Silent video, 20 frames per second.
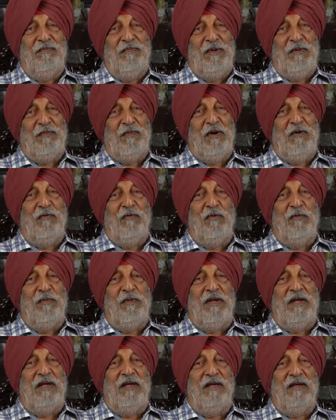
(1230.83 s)
people would
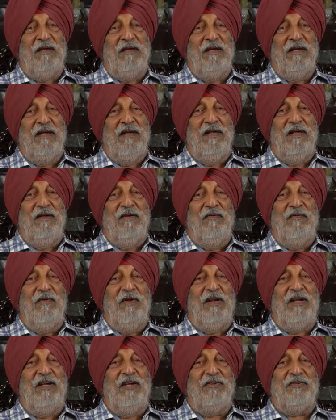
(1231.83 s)
be
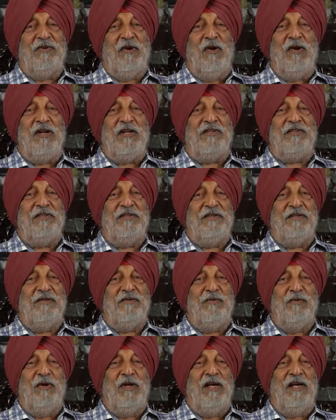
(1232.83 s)
very astonished
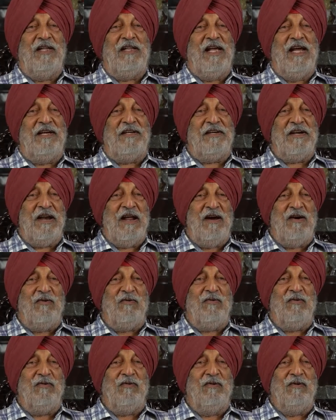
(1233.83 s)
to hear that
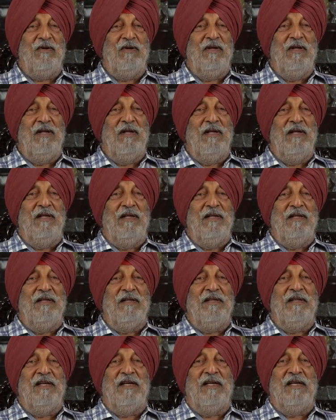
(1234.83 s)
now.
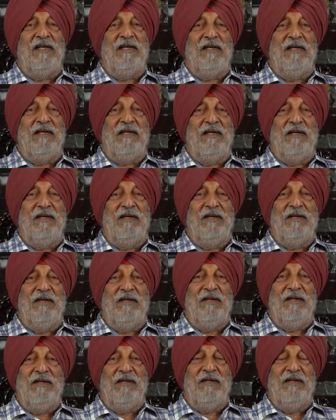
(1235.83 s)
The
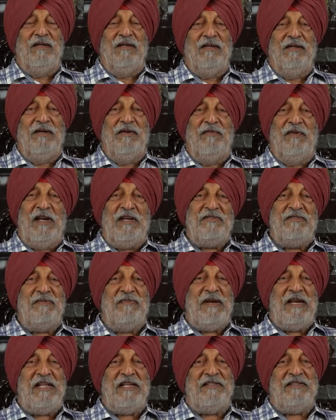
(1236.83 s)

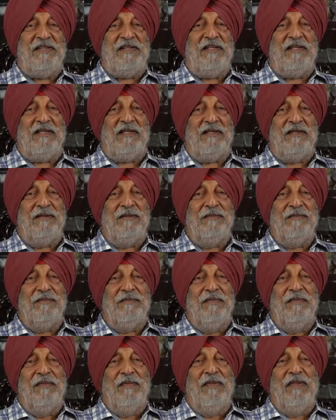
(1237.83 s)
Defence Minister,
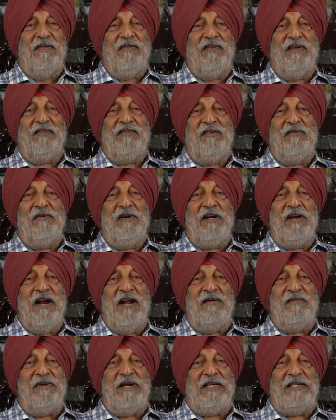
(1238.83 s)
the Jeevan
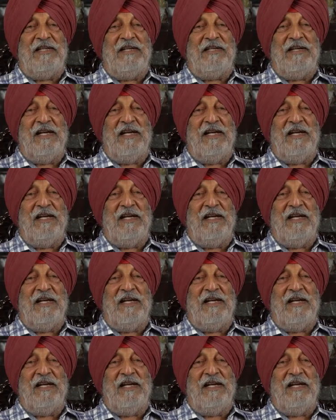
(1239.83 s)
Ram and